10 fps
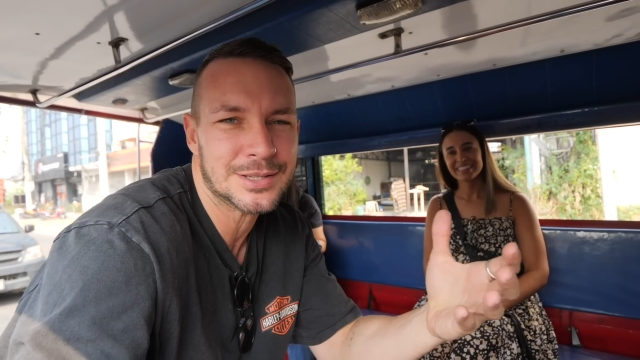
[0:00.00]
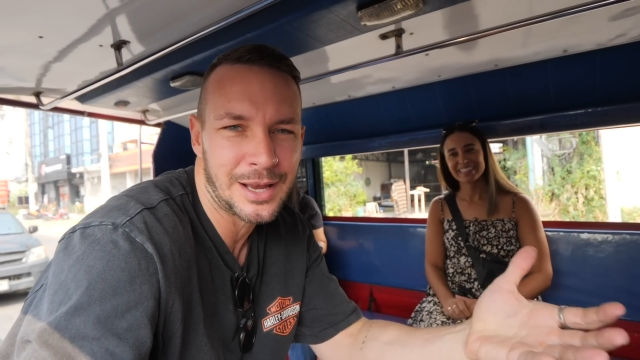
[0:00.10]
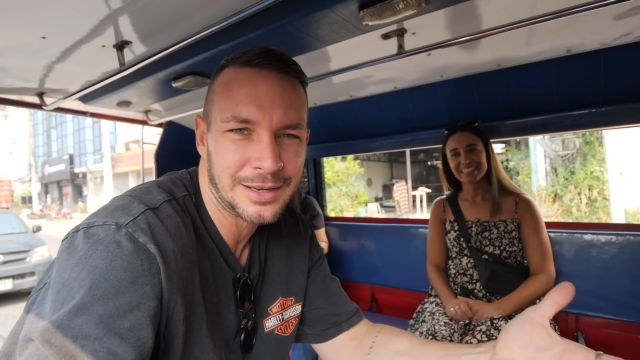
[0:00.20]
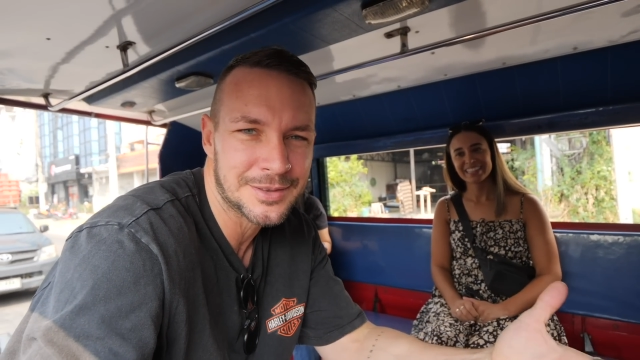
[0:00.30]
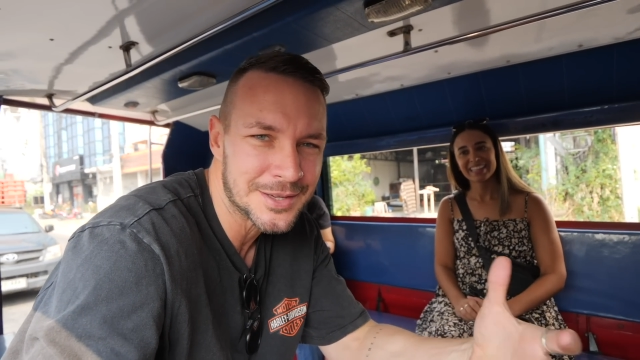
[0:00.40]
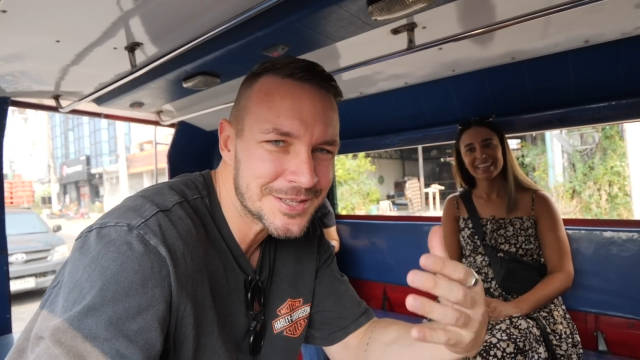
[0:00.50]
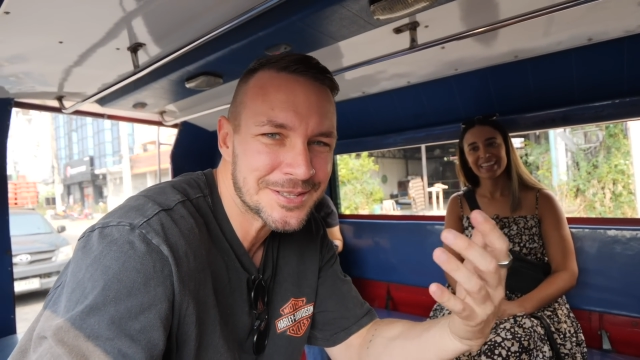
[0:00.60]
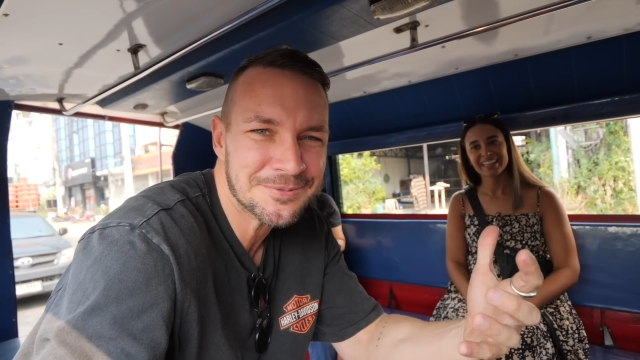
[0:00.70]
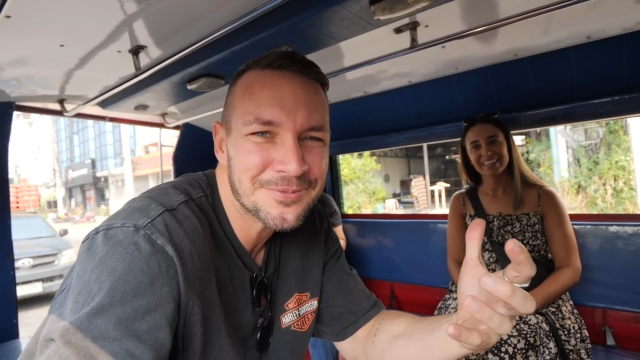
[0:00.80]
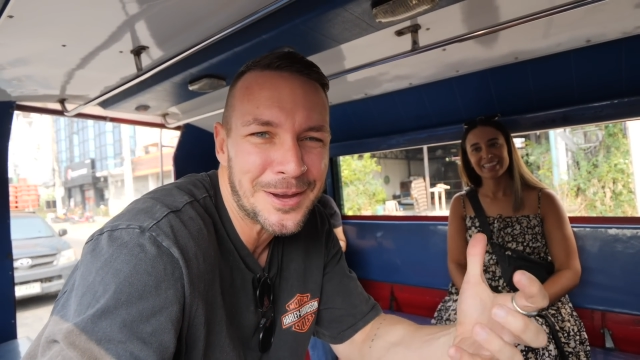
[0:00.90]
Speaker 1: it's like
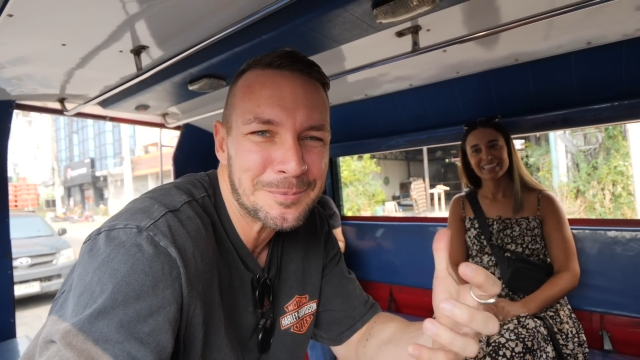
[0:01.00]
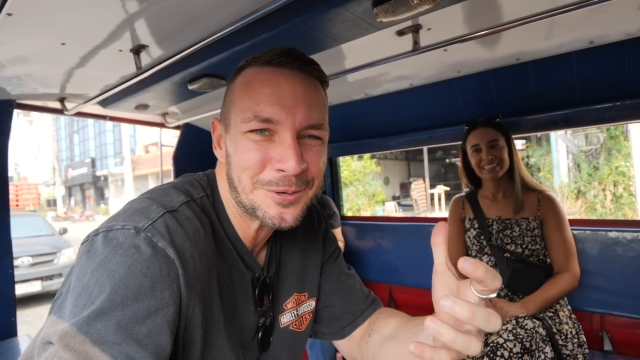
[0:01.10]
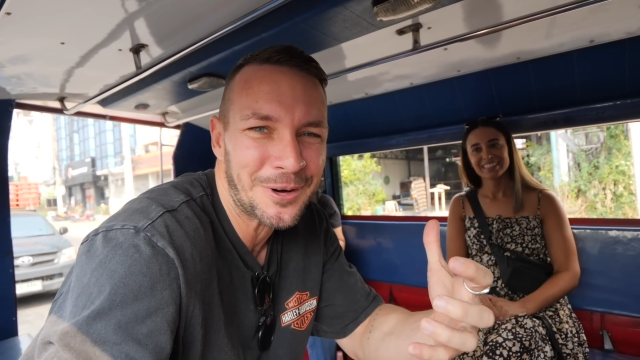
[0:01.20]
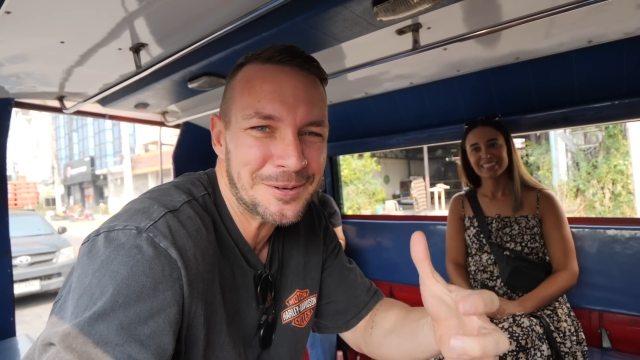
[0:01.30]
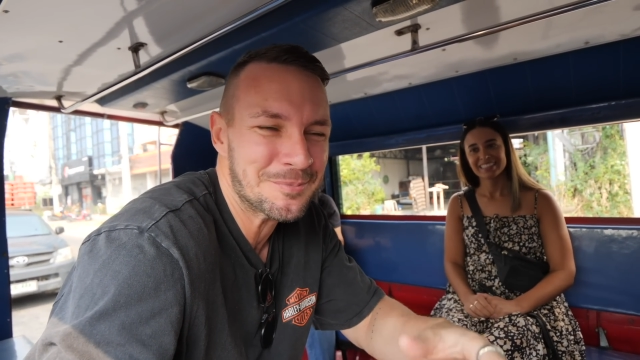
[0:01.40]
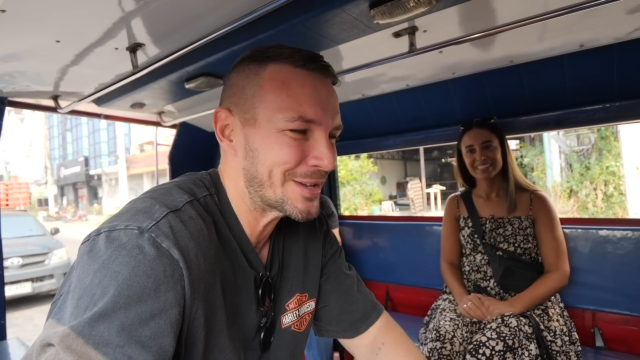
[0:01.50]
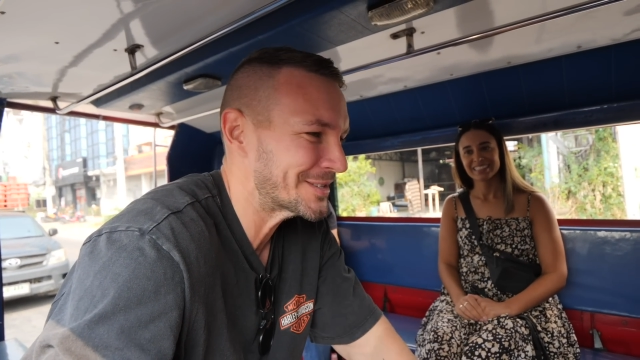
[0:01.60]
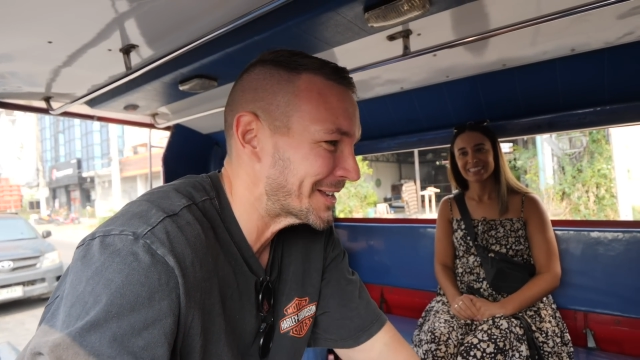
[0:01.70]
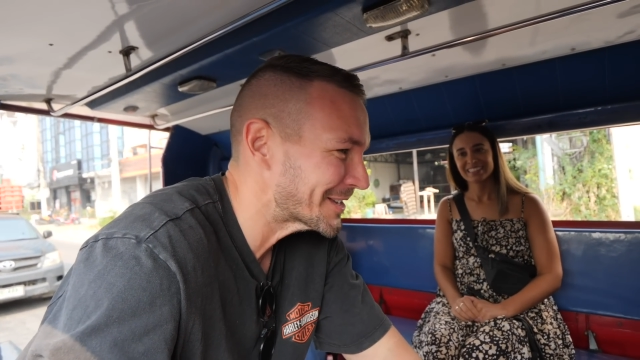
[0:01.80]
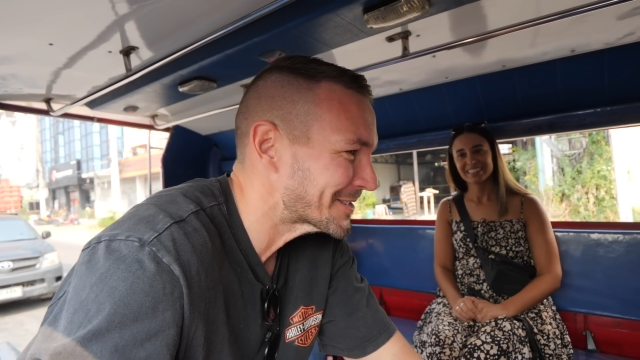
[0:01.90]
this family-run
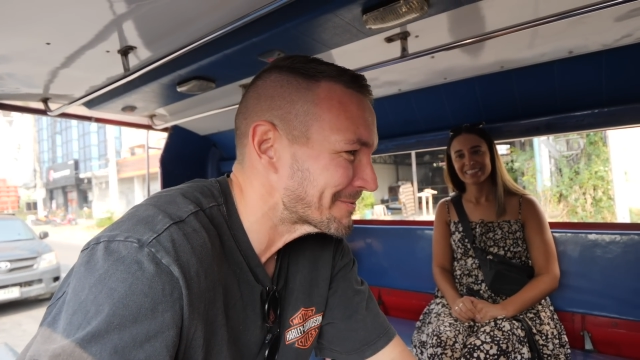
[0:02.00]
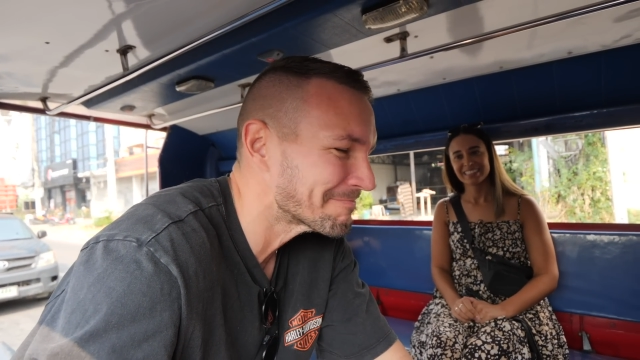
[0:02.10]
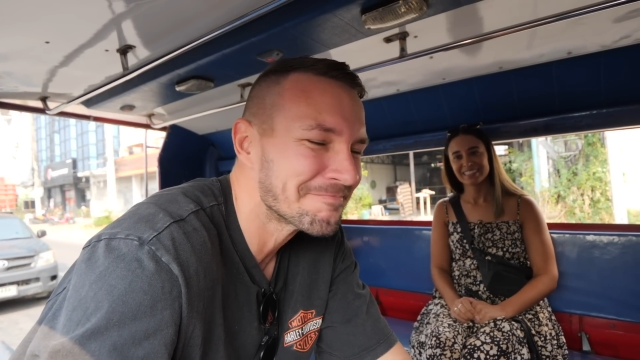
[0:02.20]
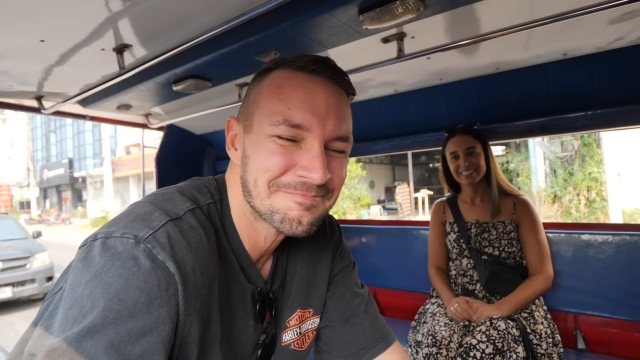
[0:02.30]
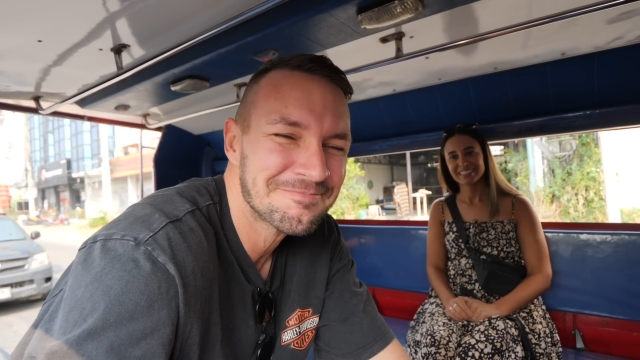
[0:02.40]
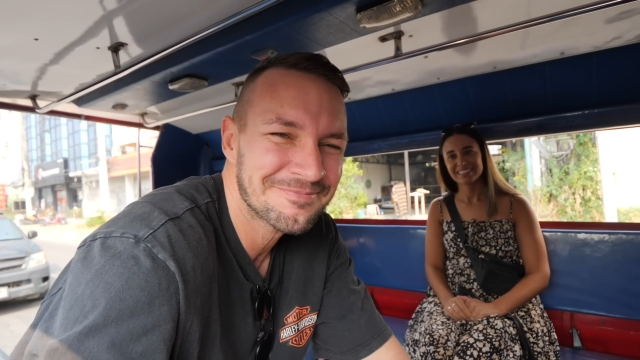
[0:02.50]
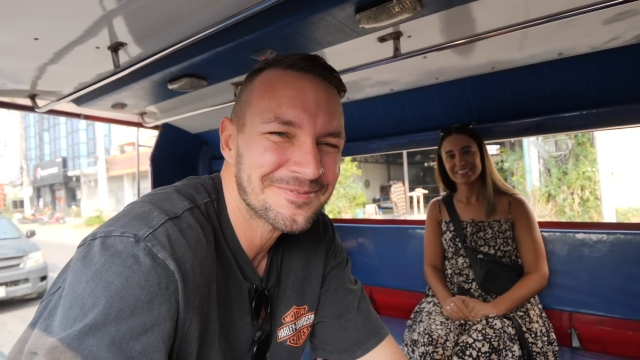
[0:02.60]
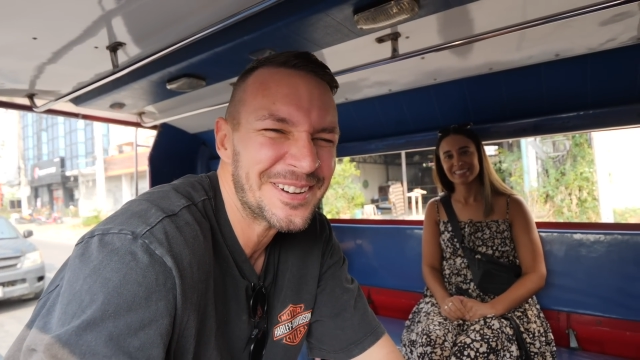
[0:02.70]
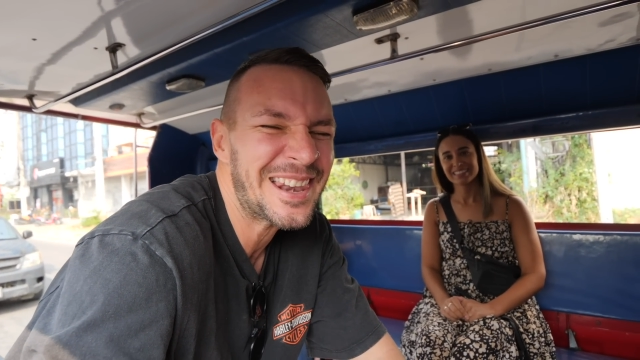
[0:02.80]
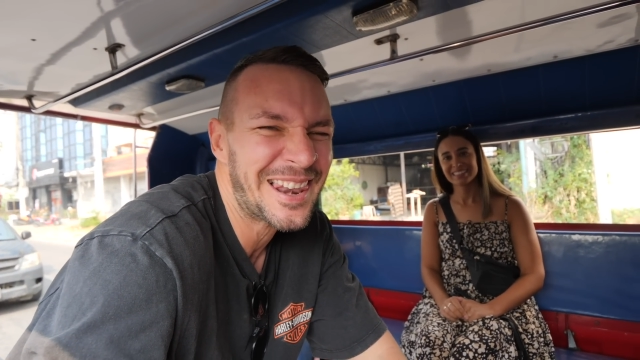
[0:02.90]
business. We